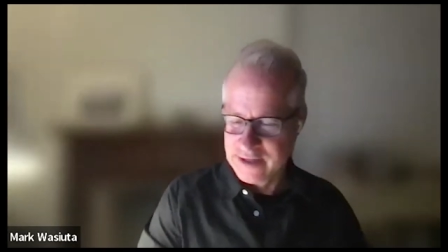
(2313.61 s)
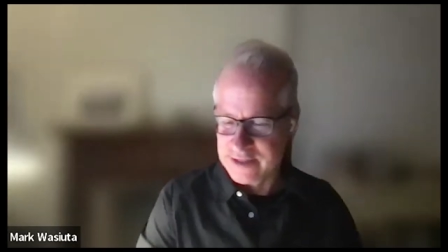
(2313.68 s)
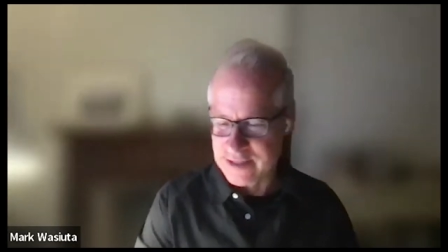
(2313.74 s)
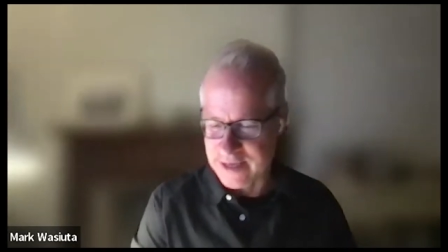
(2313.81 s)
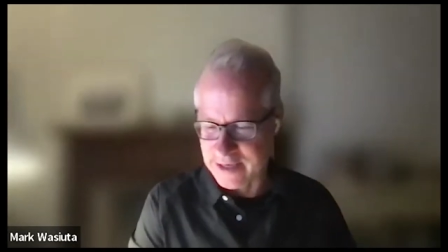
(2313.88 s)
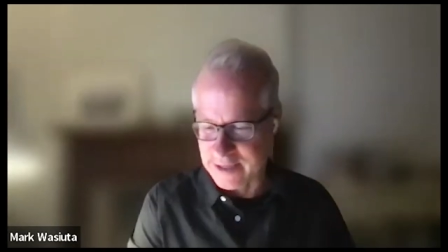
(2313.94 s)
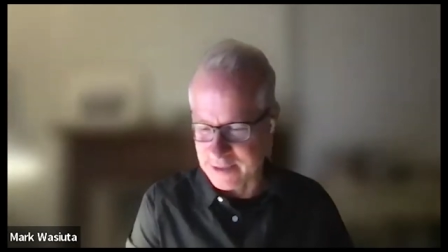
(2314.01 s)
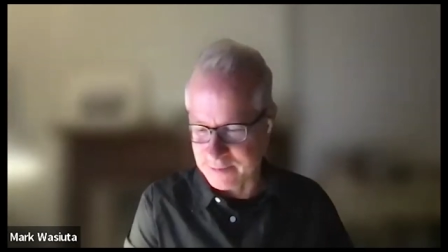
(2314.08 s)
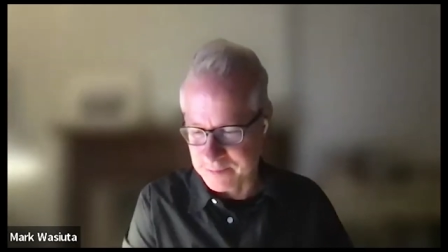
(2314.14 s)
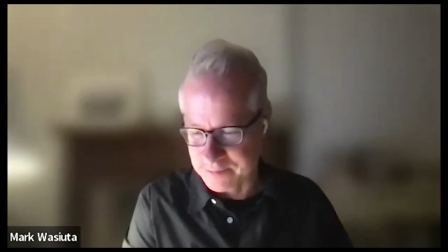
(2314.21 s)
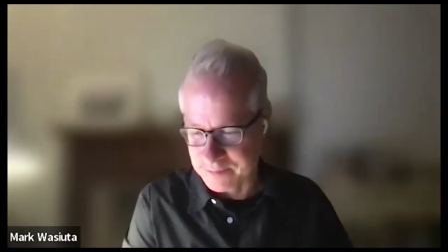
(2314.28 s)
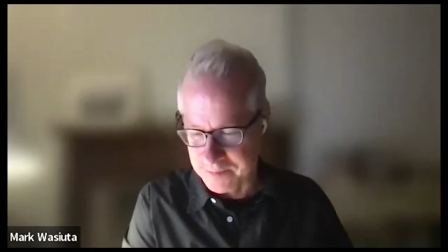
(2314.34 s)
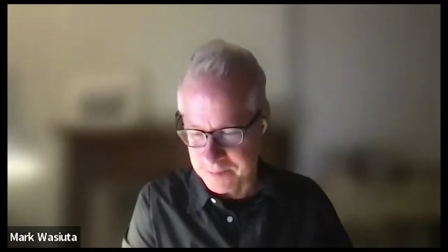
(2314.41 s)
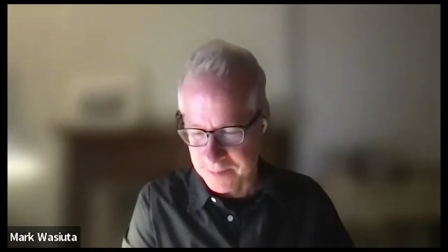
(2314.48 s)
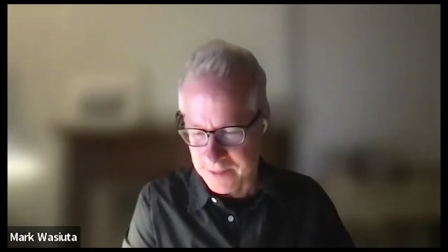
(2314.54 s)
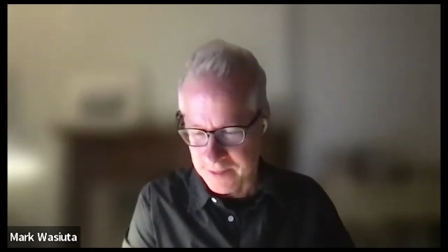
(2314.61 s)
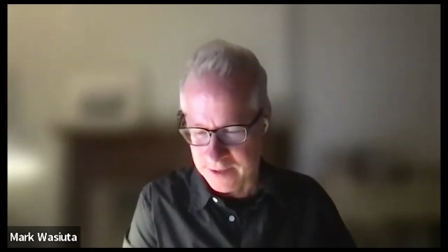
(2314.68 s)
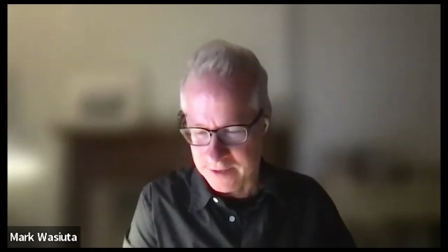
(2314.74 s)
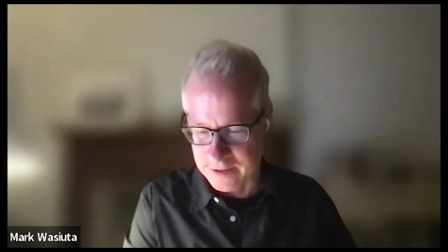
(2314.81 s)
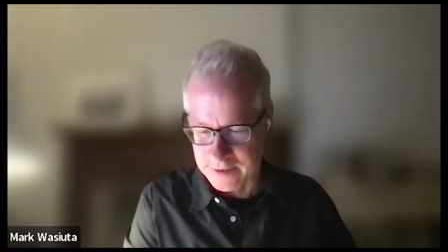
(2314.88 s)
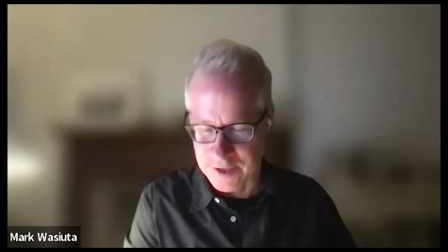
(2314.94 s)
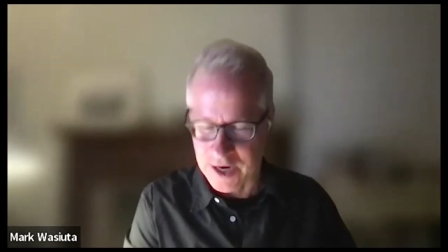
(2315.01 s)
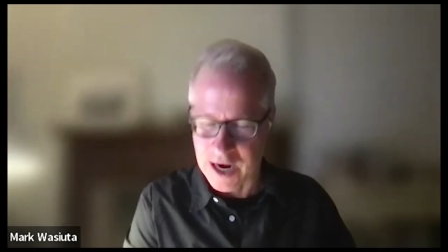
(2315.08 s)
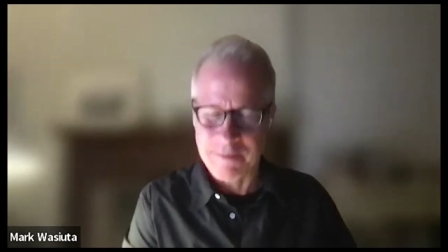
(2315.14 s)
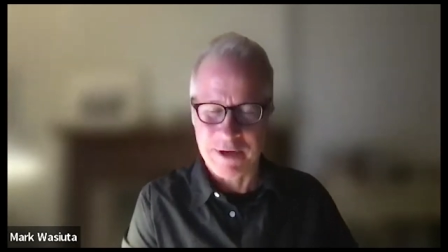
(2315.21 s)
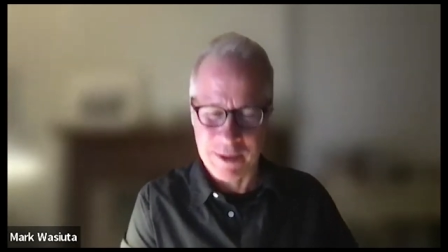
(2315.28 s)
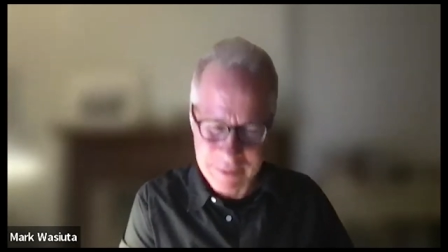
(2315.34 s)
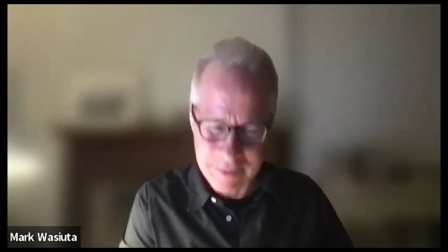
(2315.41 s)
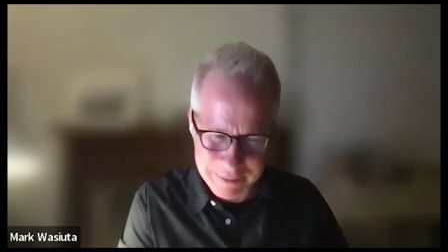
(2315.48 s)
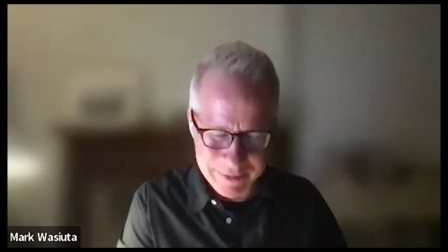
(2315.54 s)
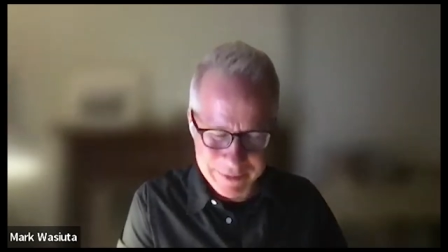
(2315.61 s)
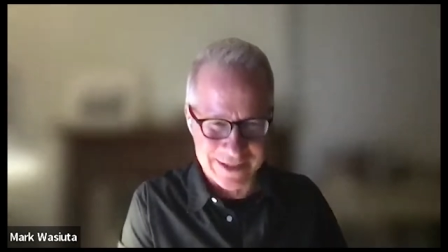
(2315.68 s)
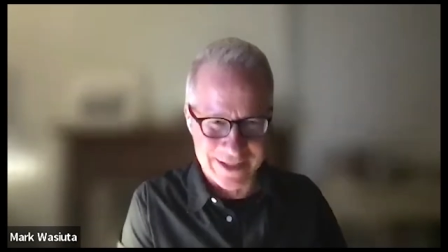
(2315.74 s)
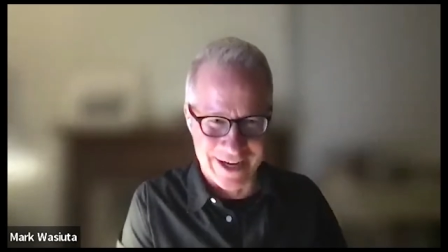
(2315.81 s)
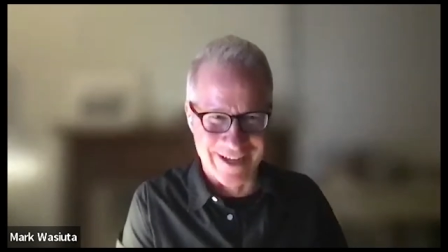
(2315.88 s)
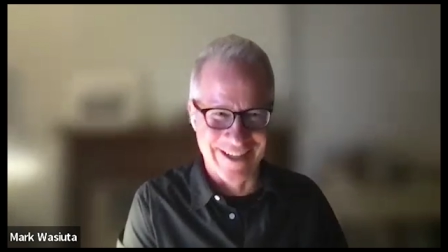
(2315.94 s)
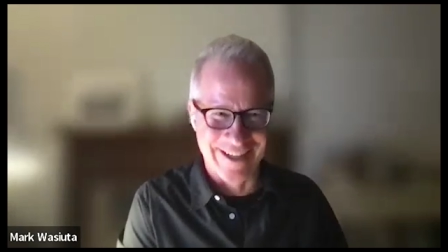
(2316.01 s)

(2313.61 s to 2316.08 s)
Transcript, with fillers: same time commitment